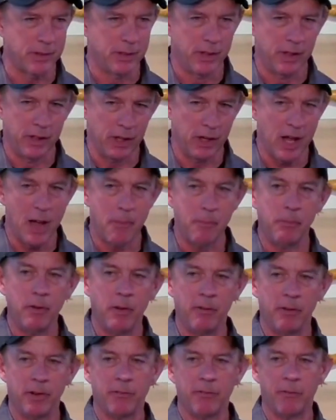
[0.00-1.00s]
You're not
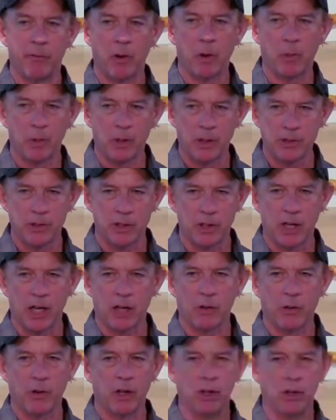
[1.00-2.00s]
moving forwards, you're not
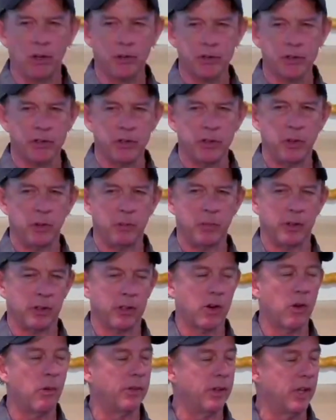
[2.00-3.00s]
growing closer to Him, you're
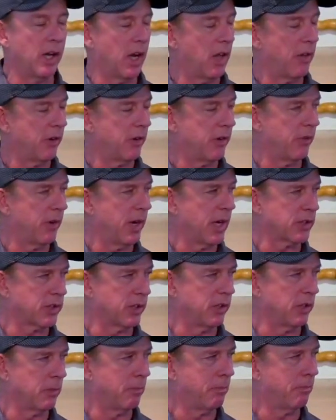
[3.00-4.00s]
going the other direction,
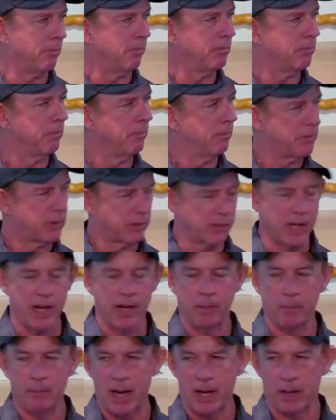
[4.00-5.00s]
you're sliding
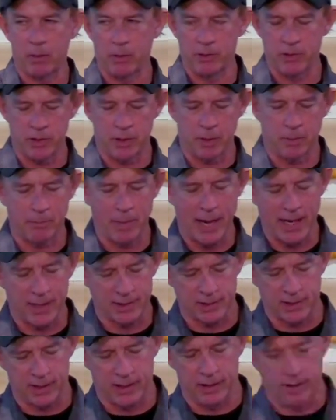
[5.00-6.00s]
backwards, you're a backslider.